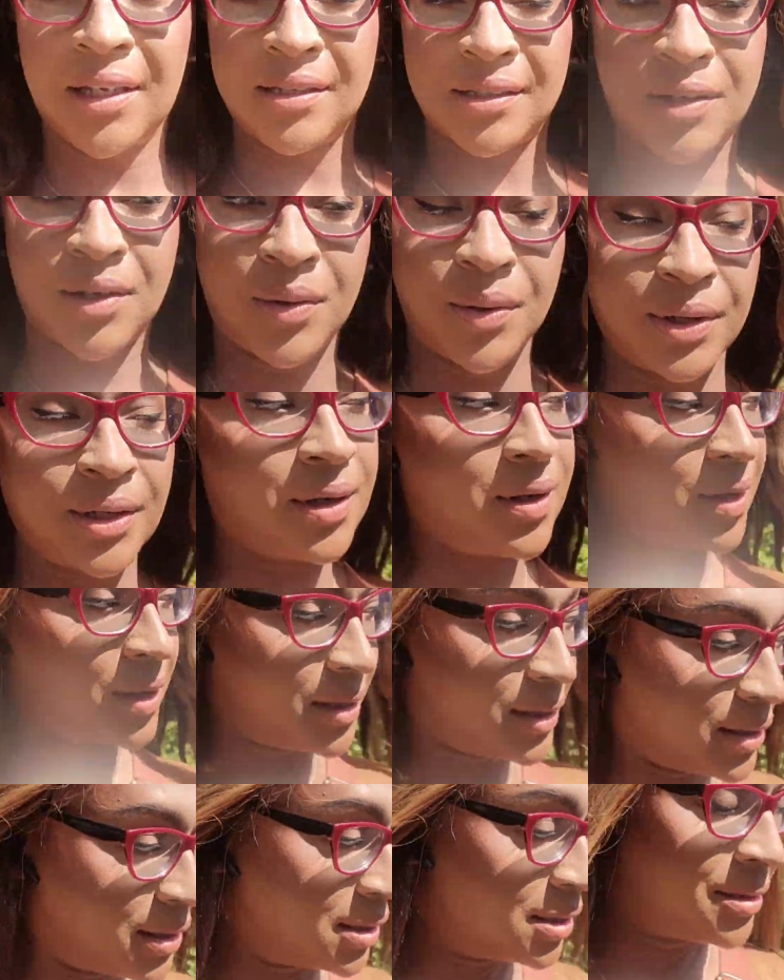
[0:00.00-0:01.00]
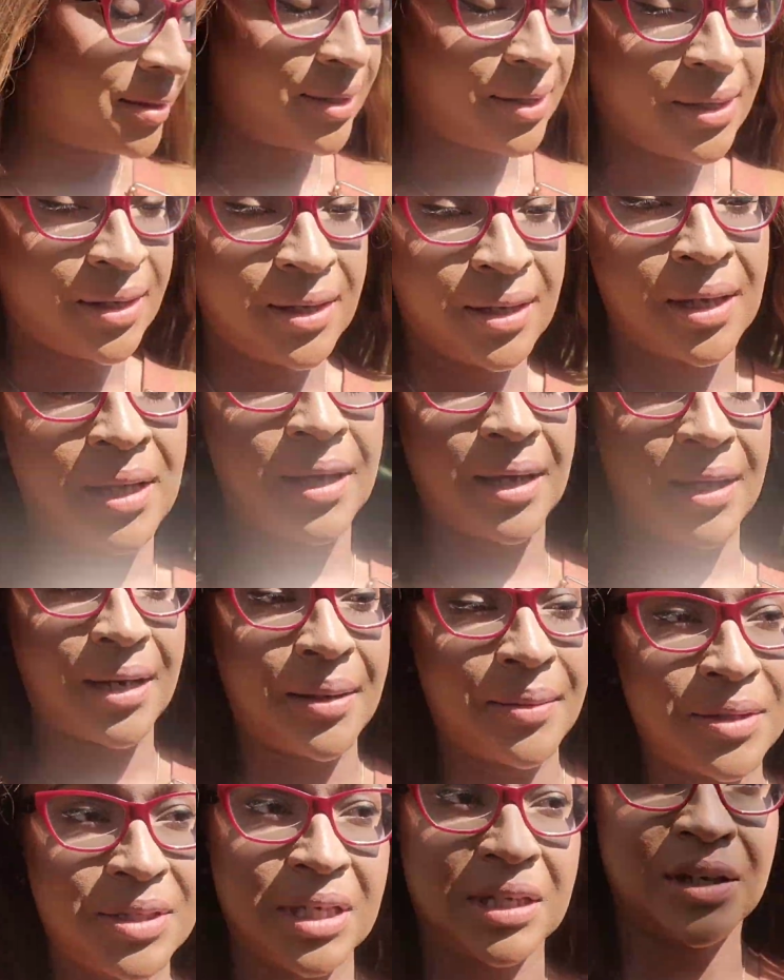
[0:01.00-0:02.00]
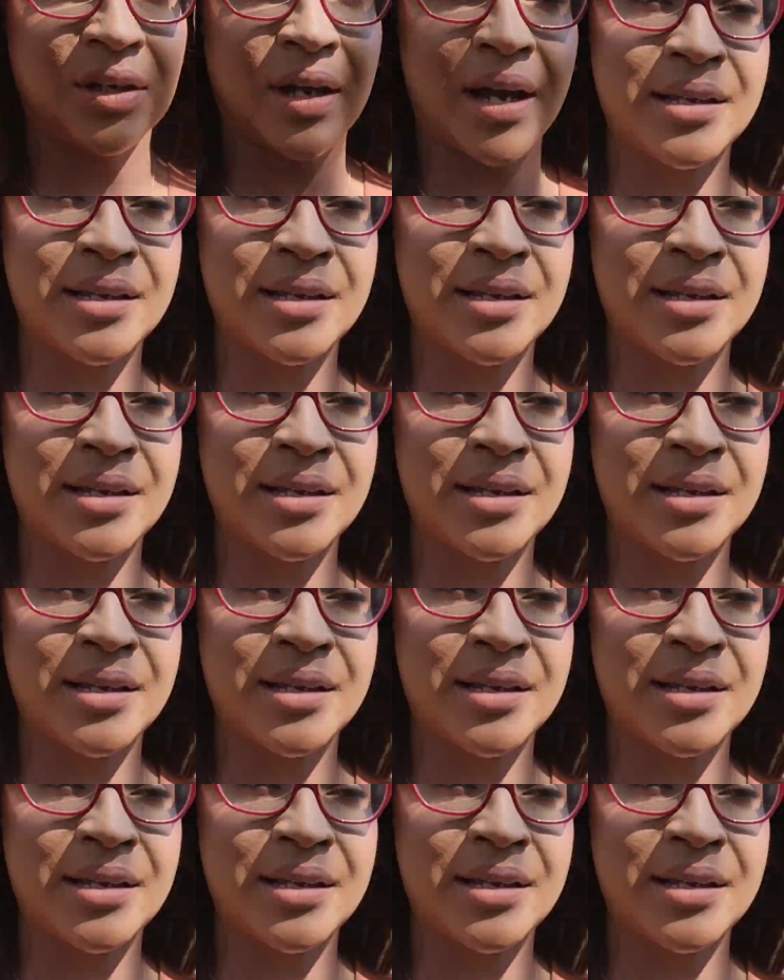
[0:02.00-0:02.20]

things going on, and I'll take you